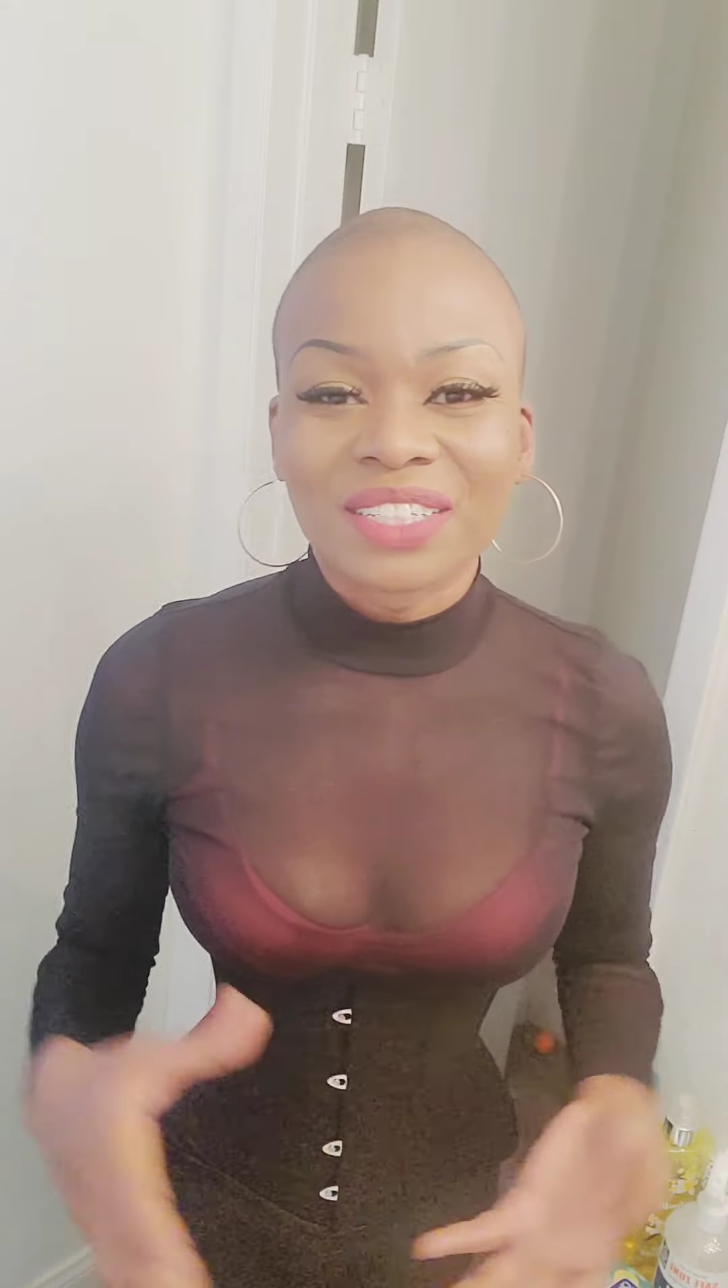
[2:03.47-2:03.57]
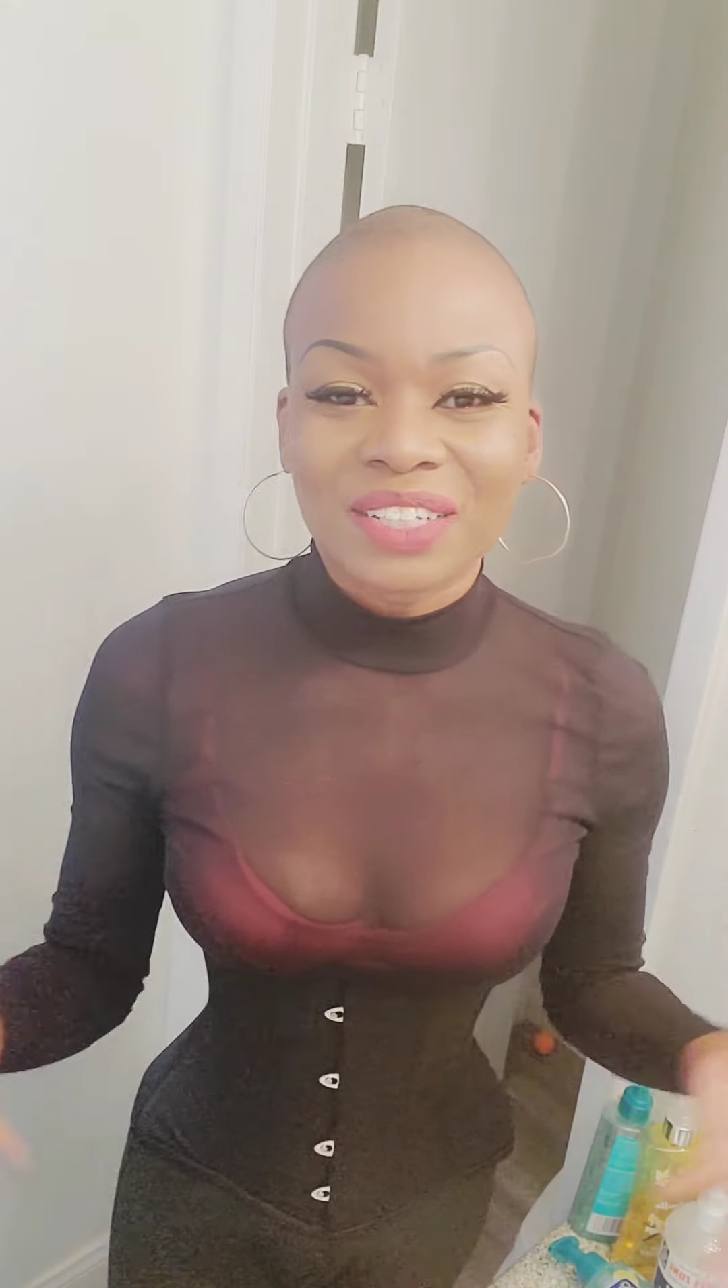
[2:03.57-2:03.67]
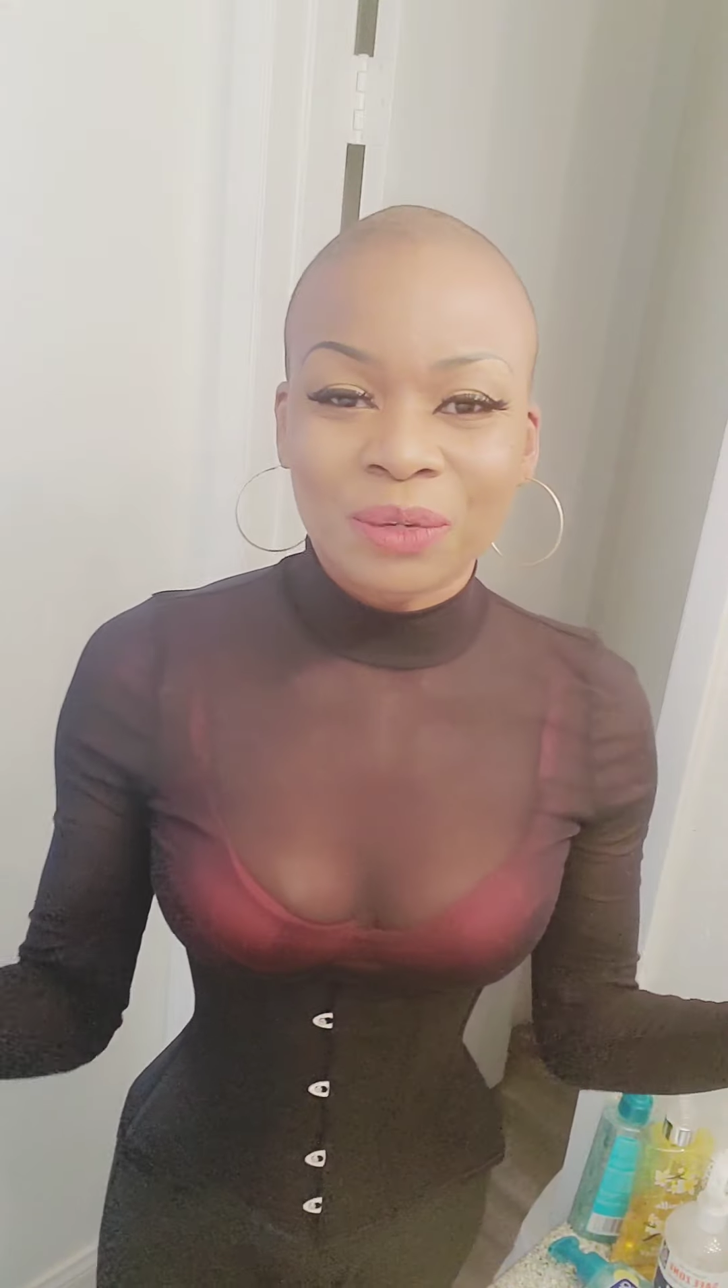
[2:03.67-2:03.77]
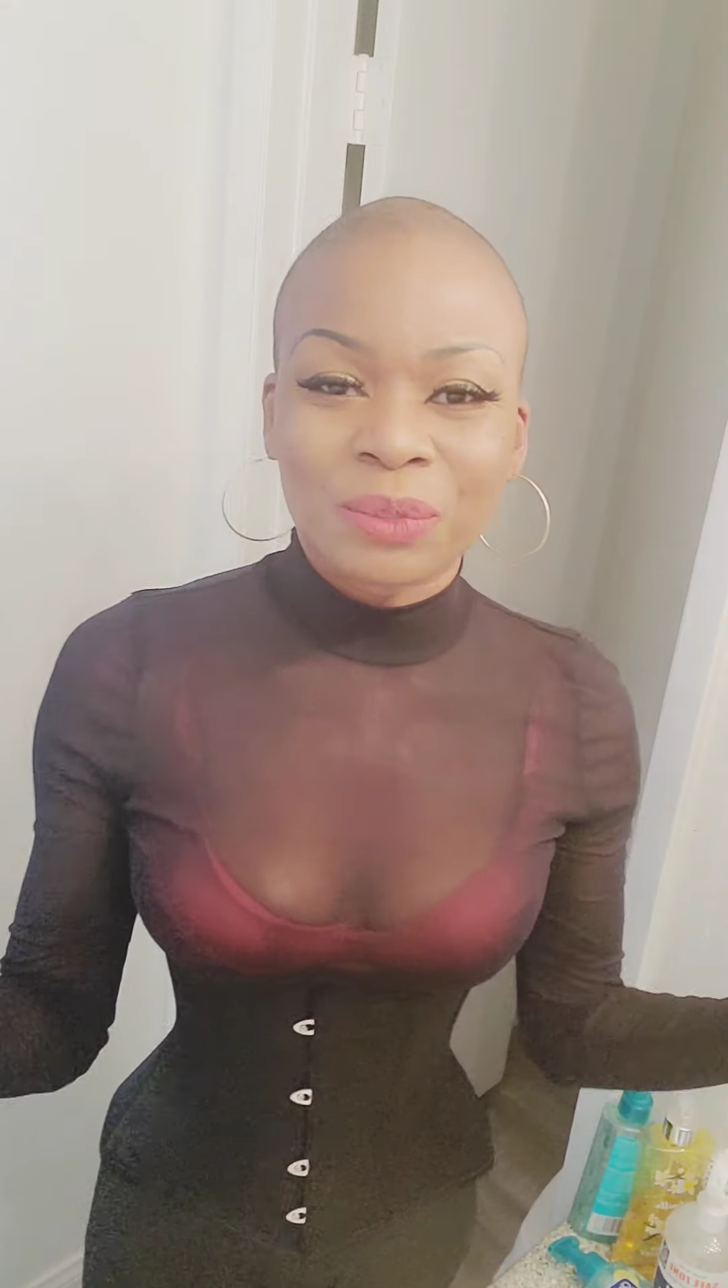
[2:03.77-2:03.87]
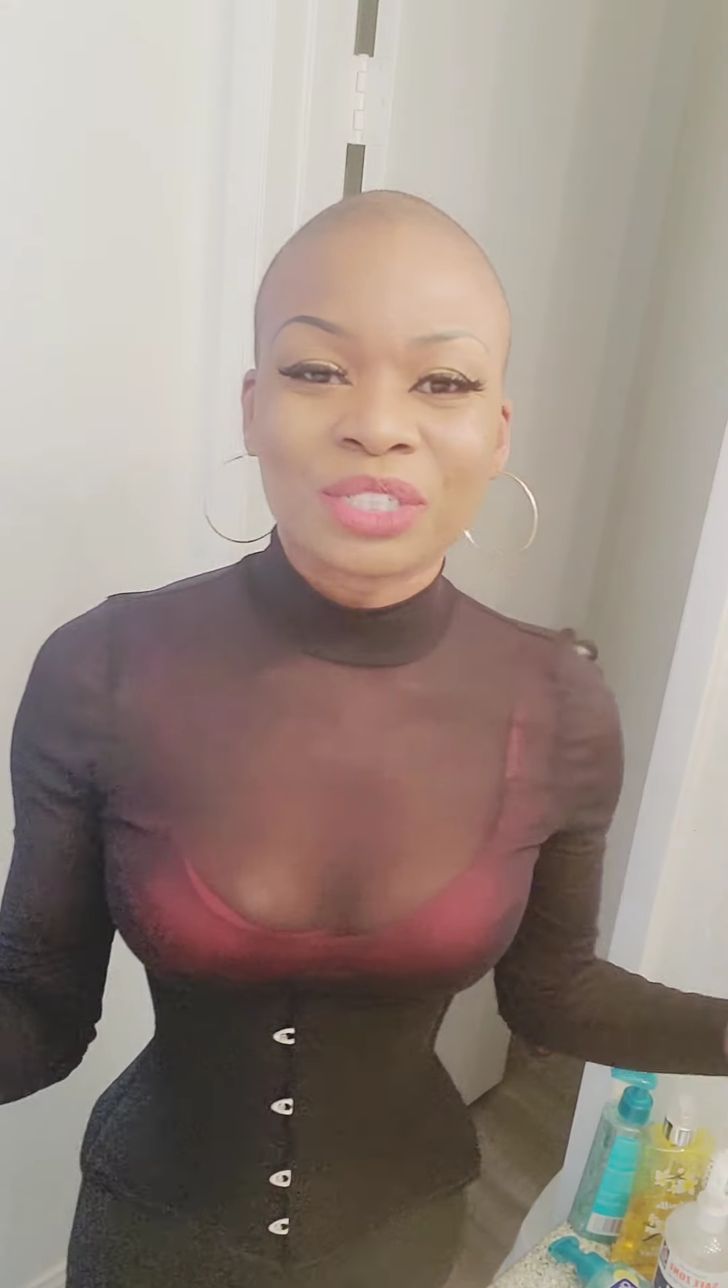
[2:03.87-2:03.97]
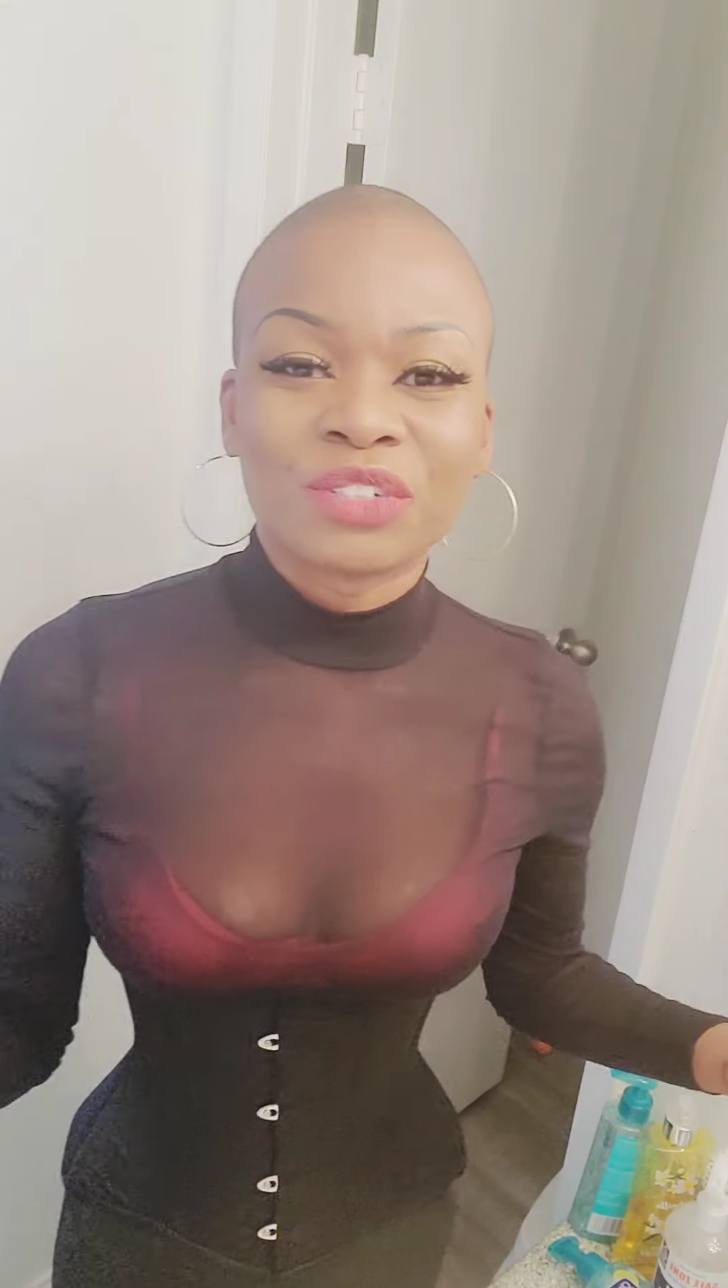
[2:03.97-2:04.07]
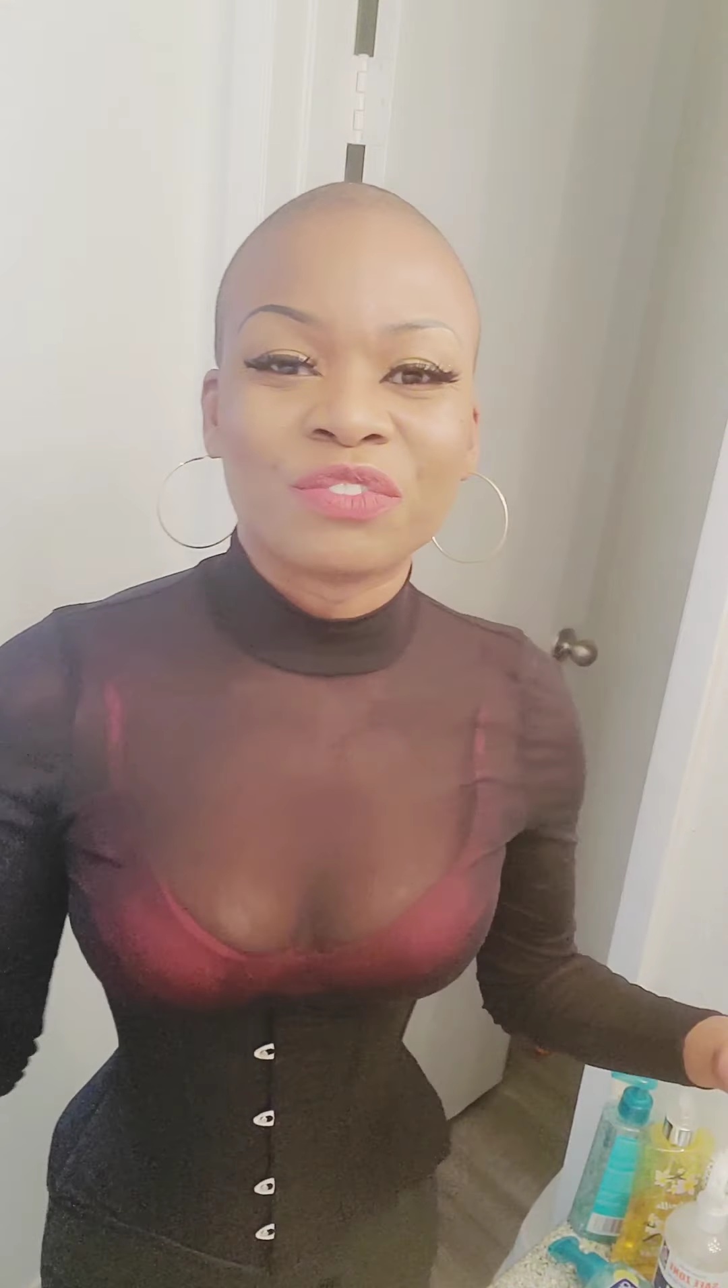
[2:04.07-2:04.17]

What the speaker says: I was like, where's